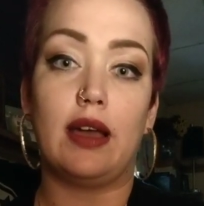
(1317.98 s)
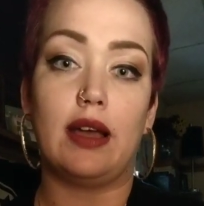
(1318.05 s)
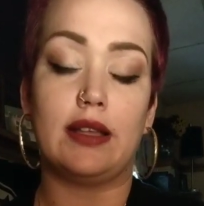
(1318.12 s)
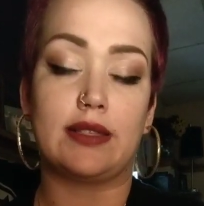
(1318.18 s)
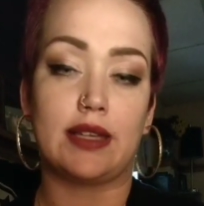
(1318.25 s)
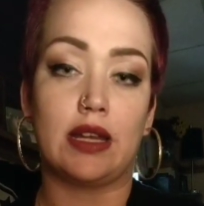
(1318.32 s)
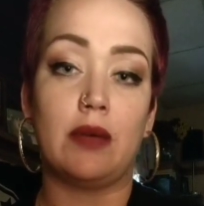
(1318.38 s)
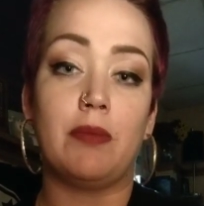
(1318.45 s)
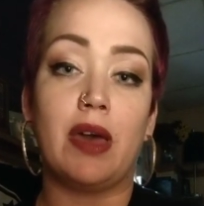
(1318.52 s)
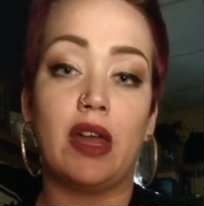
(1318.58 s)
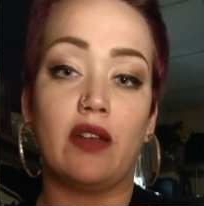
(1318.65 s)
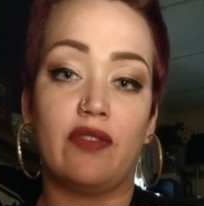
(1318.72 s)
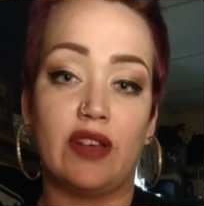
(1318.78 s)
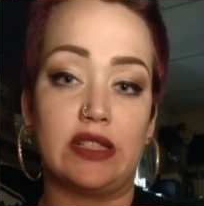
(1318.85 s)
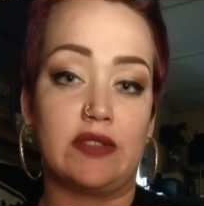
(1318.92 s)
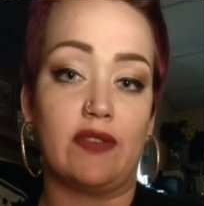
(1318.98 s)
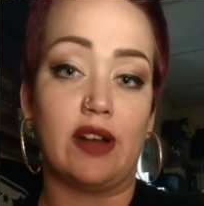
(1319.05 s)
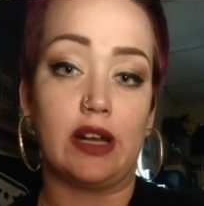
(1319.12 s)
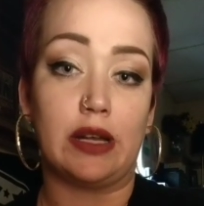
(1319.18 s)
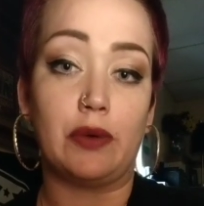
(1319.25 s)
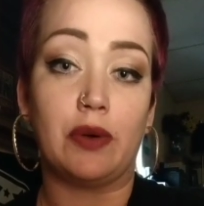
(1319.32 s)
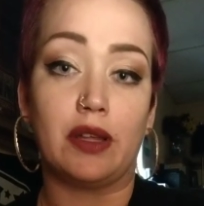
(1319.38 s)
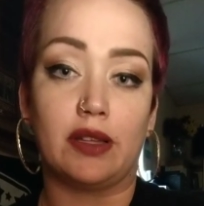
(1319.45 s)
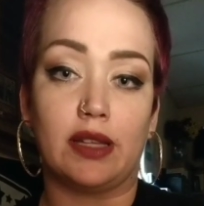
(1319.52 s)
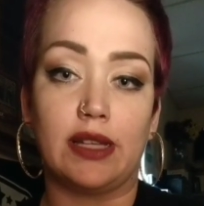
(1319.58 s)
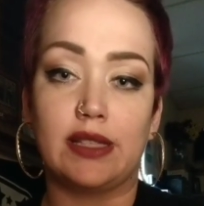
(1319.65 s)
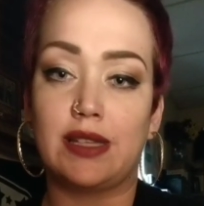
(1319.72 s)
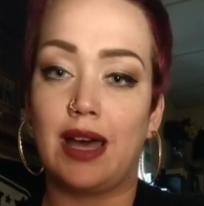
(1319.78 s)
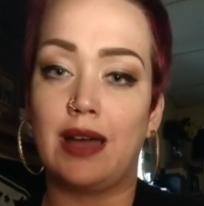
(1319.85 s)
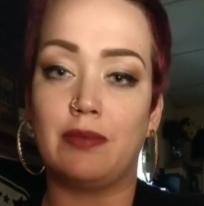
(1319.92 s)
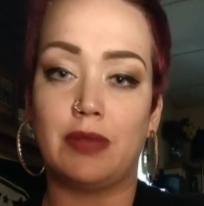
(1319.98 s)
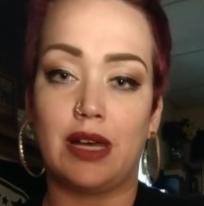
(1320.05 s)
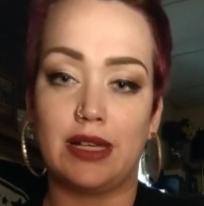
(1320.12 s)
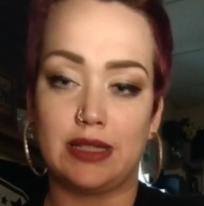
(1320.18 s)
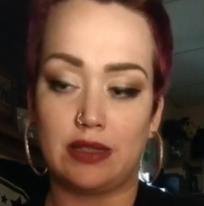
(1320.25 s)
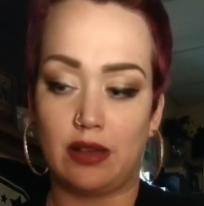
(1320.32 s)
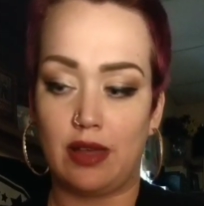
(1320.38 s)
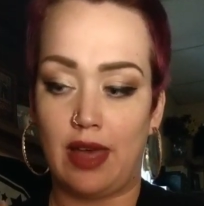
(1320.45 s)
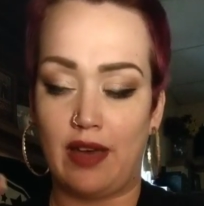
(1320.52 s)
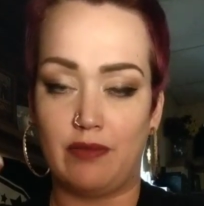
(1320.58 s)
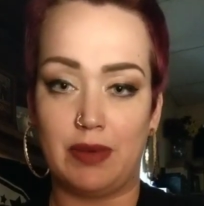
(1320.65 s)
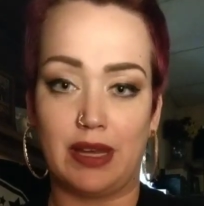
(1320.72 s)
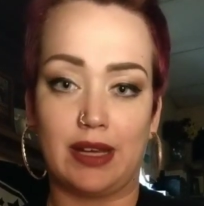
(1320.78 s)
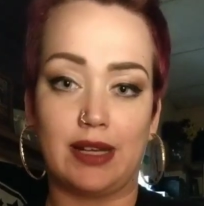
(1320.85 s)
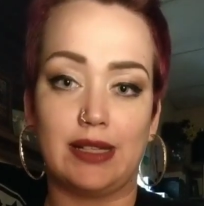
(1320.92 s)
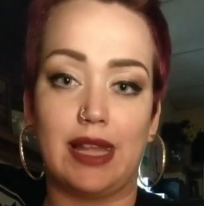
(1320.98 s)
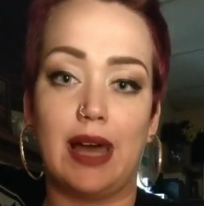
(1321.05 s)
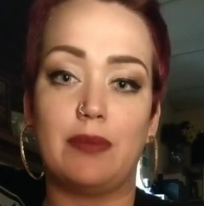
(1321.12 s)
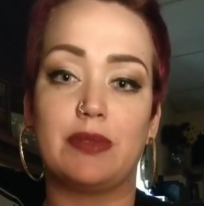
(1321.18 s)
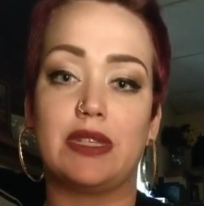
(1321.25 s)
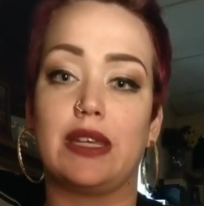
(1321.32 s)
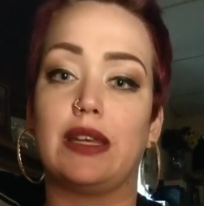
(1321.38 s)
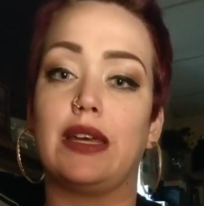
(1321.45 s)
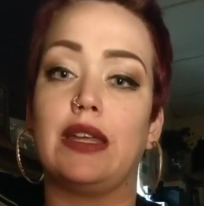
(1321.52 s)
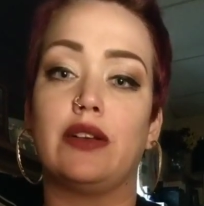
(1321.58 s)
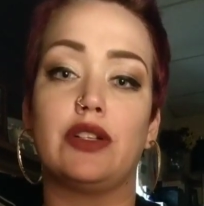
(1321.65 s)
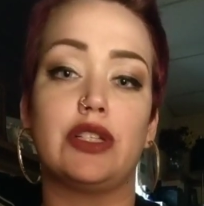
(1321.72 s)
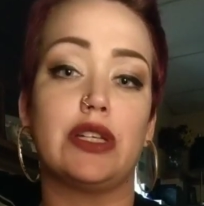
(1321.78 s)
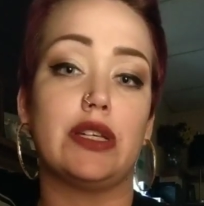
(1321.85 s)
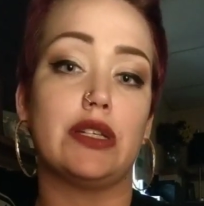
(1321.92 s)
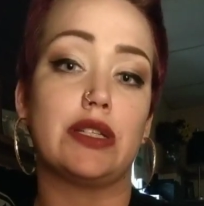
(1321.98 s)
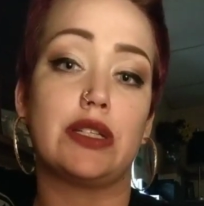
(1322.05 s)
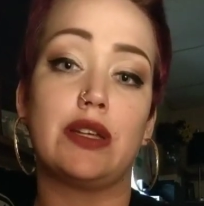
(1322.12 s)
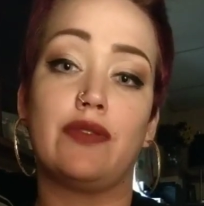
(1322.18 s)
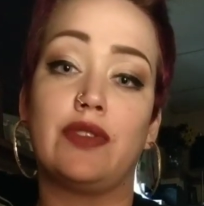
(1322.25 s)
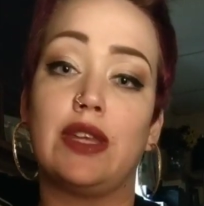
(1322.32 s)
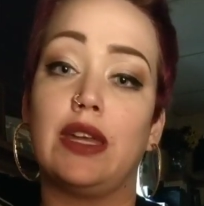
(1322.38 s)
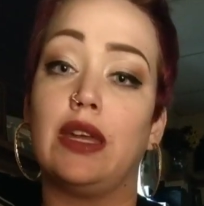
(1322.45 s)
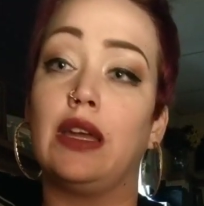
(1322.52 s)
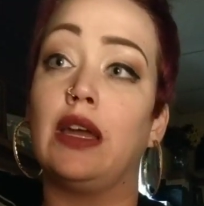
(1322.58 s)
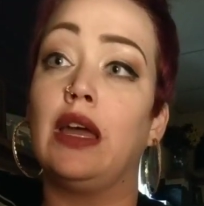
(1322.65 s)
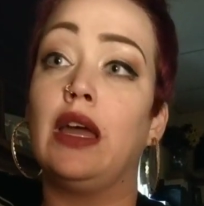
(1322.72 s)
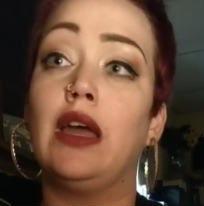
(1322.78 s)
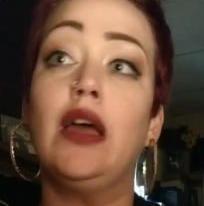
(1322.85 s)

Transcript: it's going to manifest very quickly. Timelines have been collapsing. Energy is shifting.